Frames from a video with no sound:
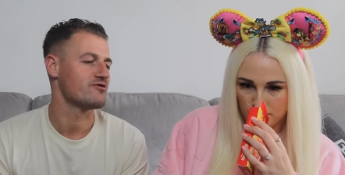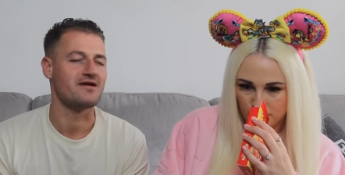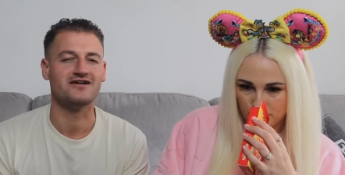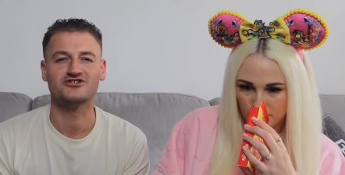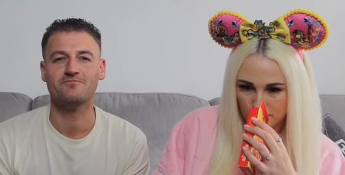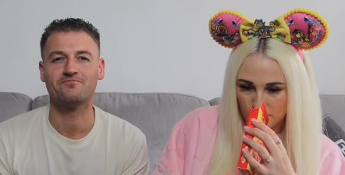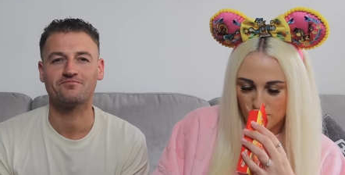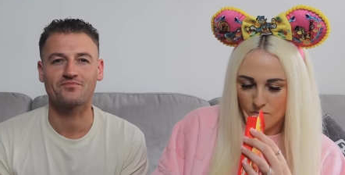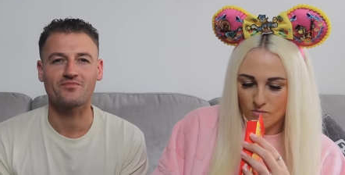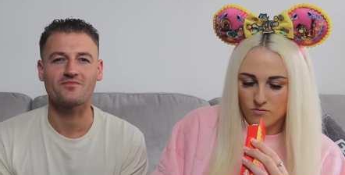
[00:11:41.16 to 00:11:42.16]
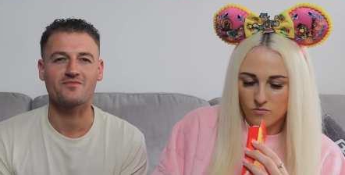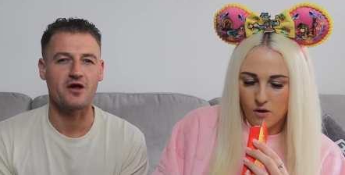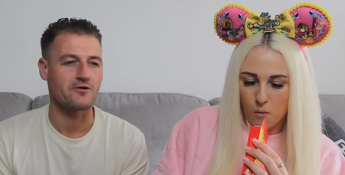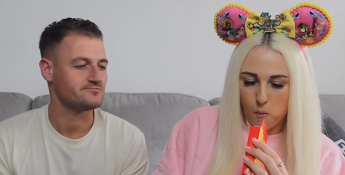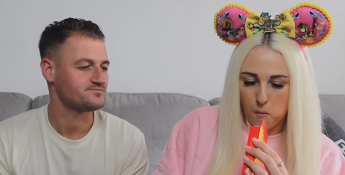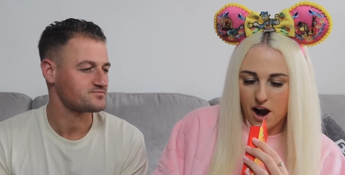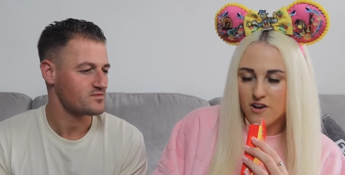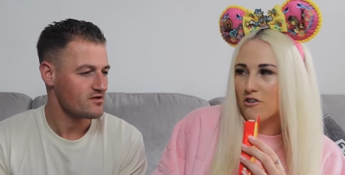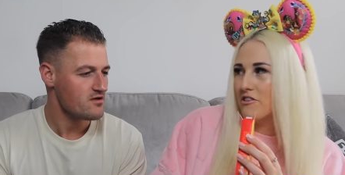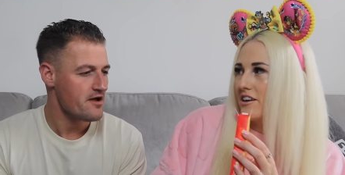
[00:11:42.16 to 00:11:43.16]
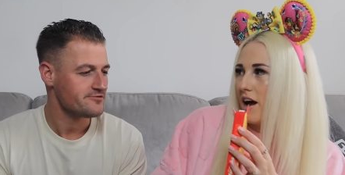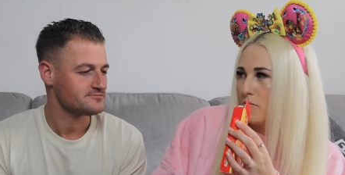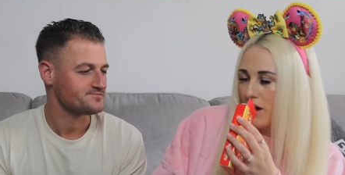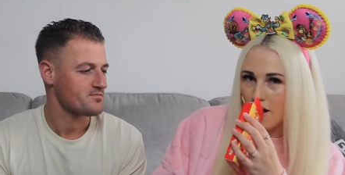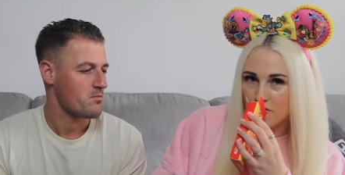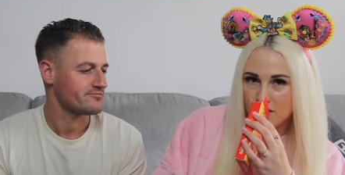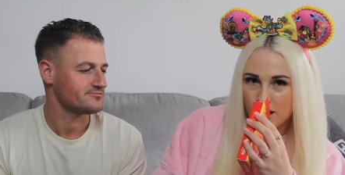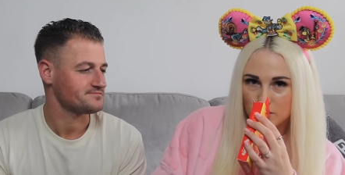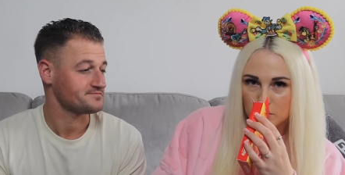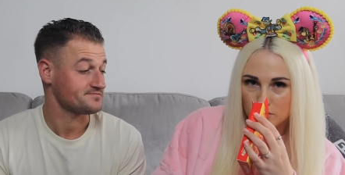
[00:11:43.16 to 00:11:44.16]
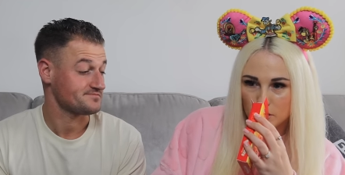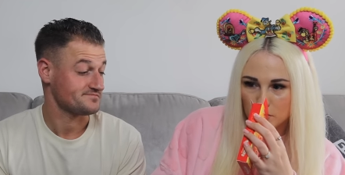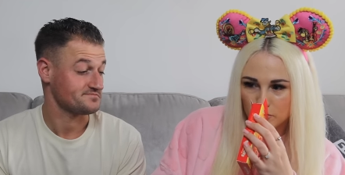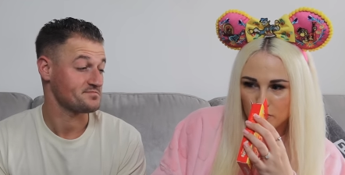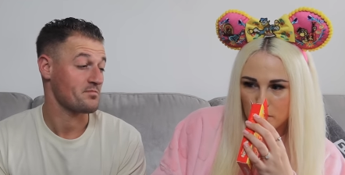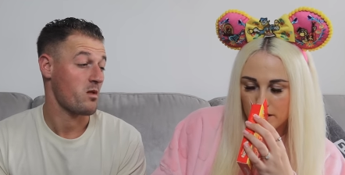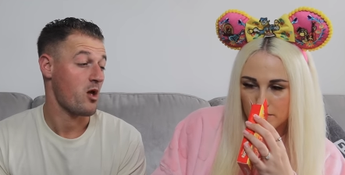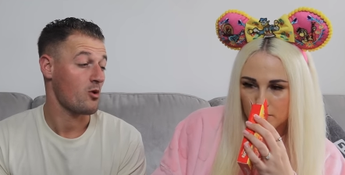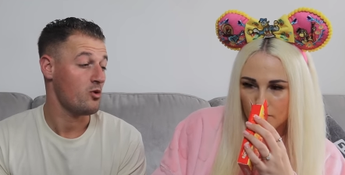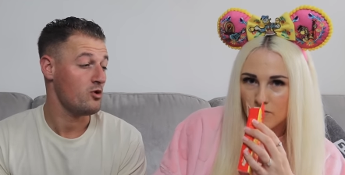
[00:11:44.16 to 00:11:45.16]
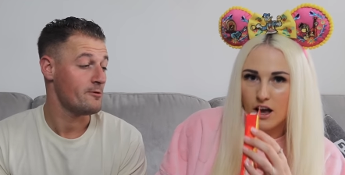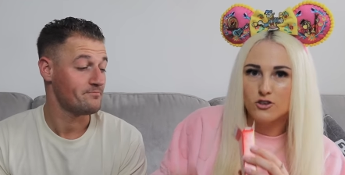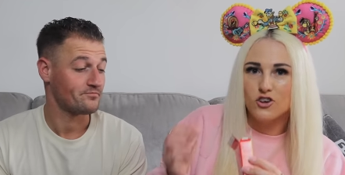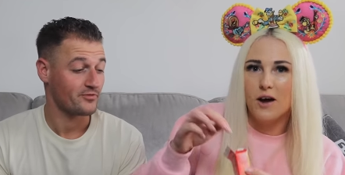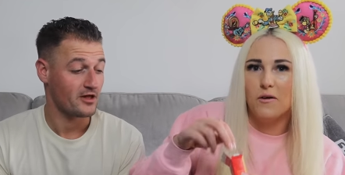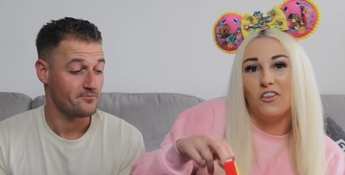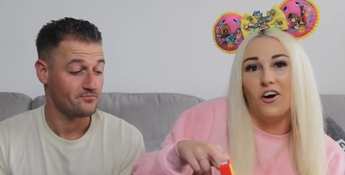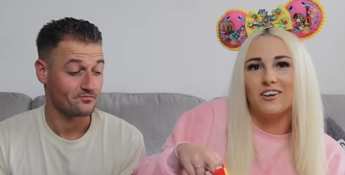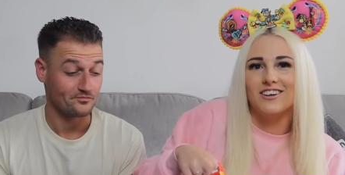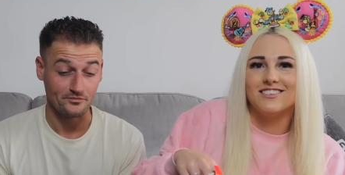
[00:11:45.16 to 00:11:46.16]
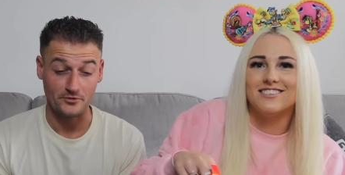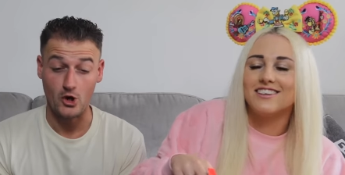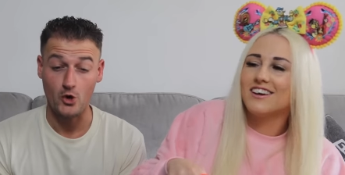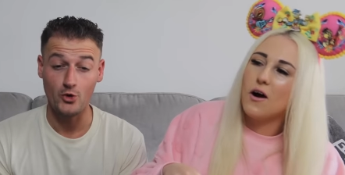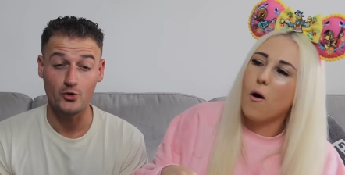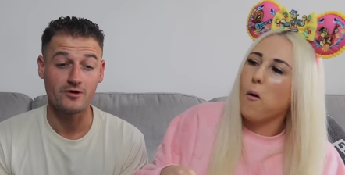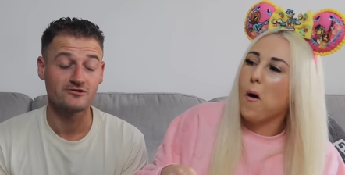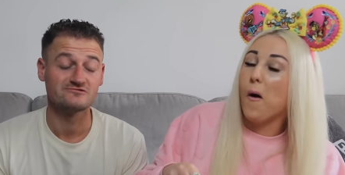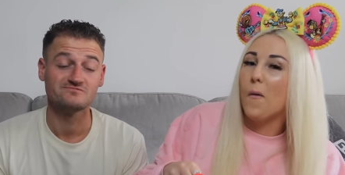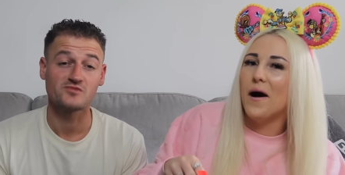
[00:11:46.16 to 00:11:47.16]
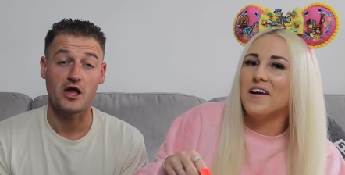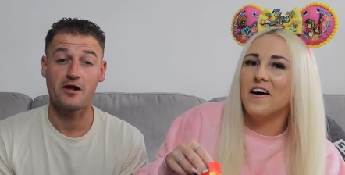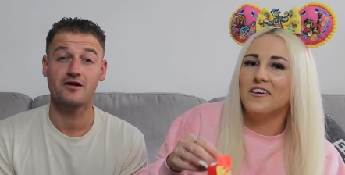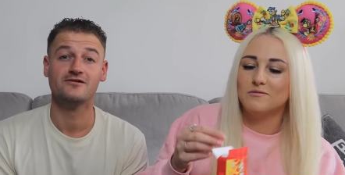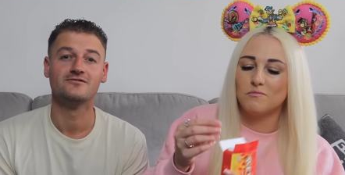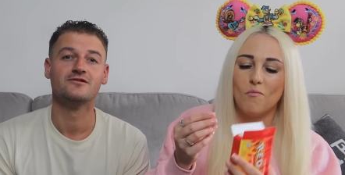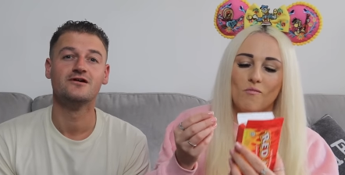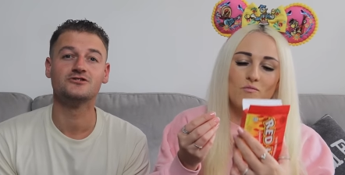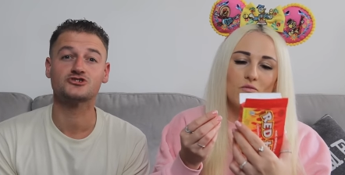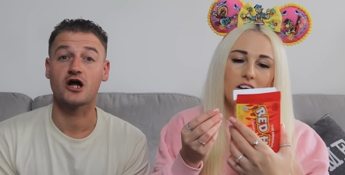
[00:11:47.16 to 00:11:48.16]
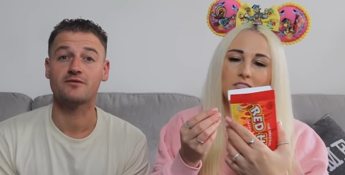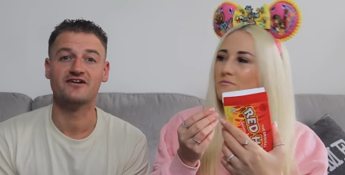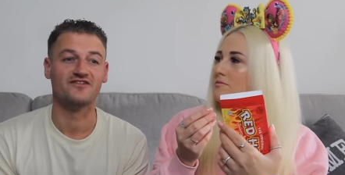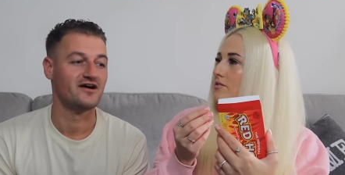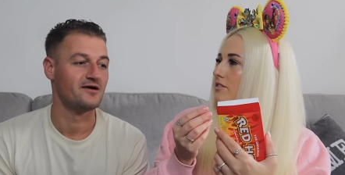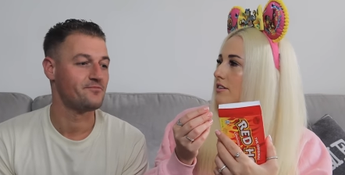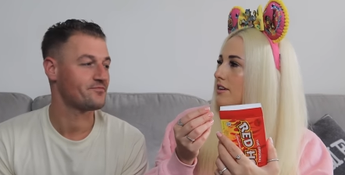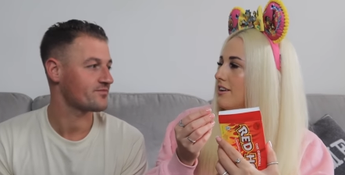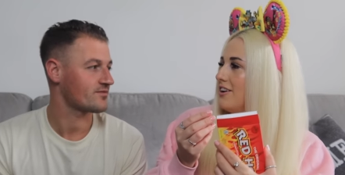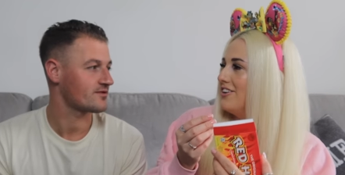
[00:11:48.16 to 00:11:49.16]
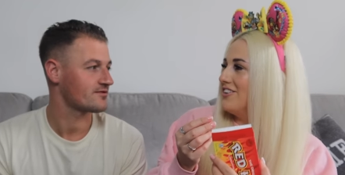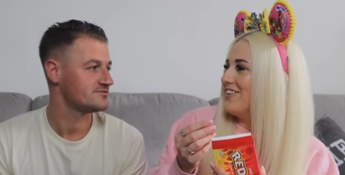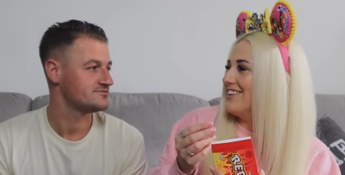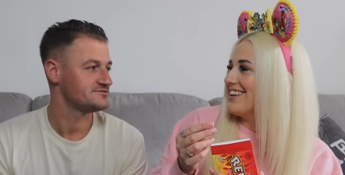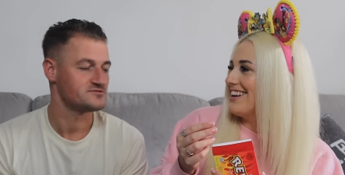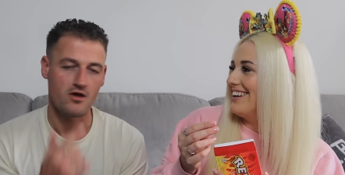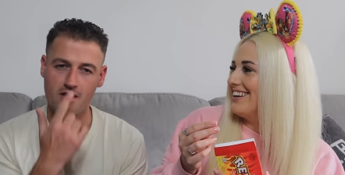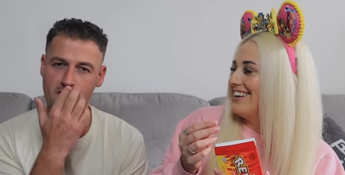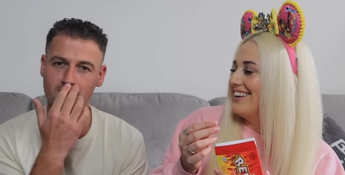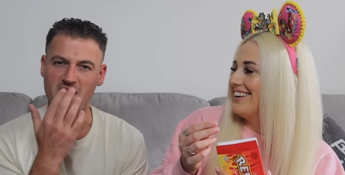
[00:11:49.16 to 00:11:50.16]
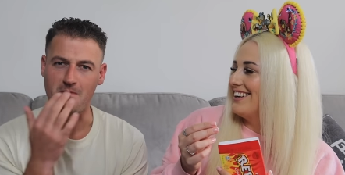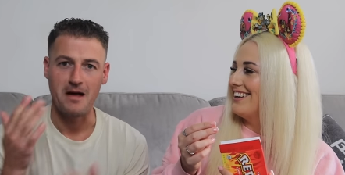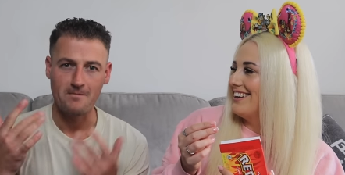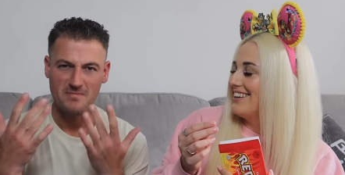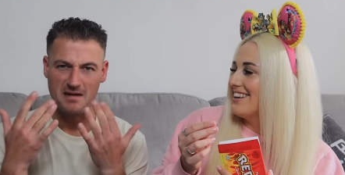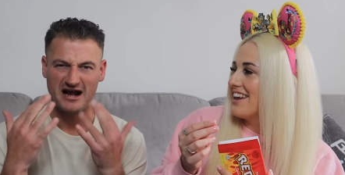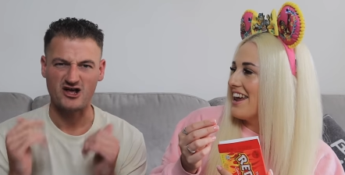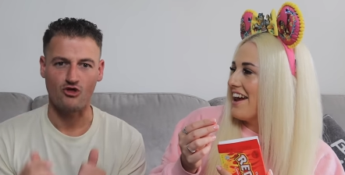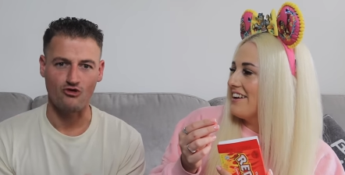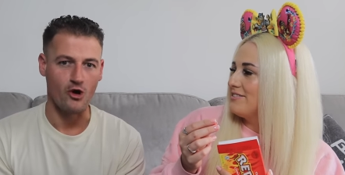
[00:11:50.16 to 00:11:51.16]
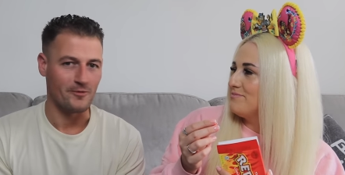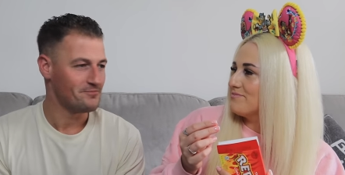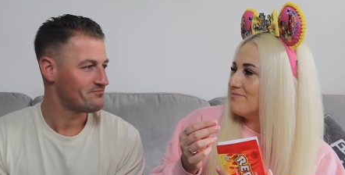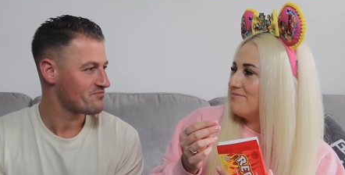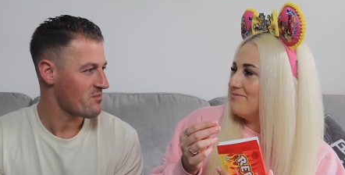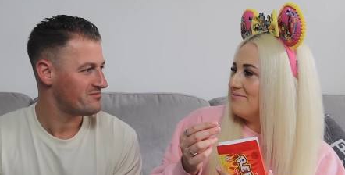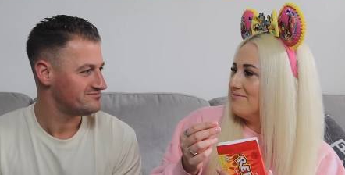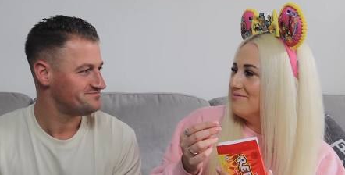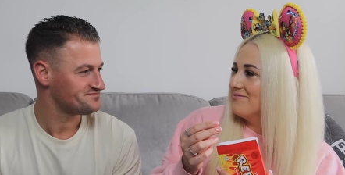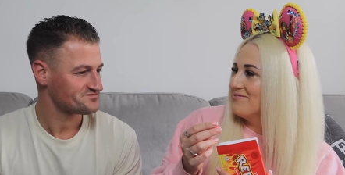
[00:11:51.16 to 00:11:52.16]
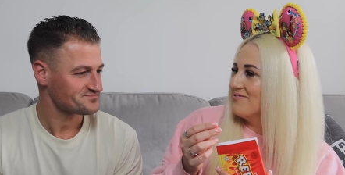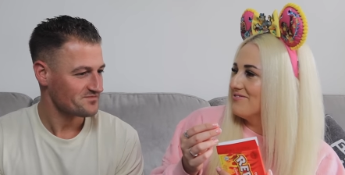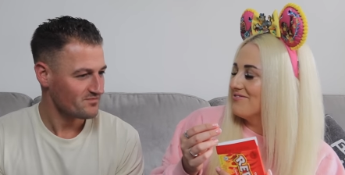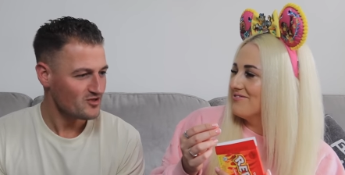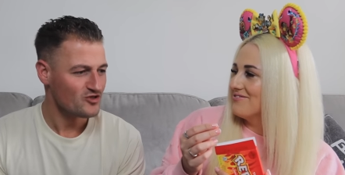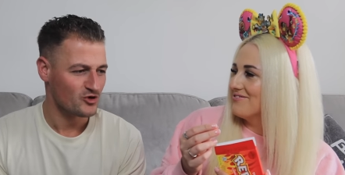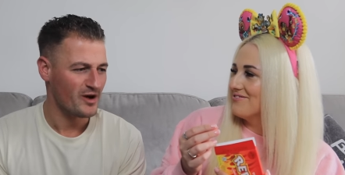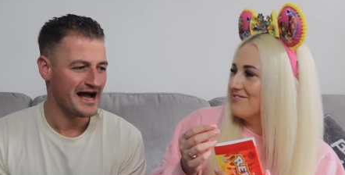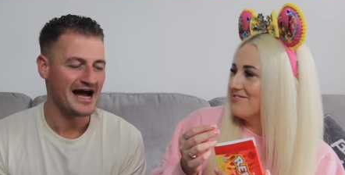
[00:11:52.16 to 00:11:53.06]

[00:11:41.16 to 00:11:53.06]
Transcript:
Speaker 1: amazing. Mm. I don't think I'm. I think they're going to be too much for me. Ooh. I'll try one though, cause
Speaker 2: why not? It's got a bit of a.
Speaker 1: Oh no, is it?
Speaker 2: Bit, bit back of the throat. Mm. They're quite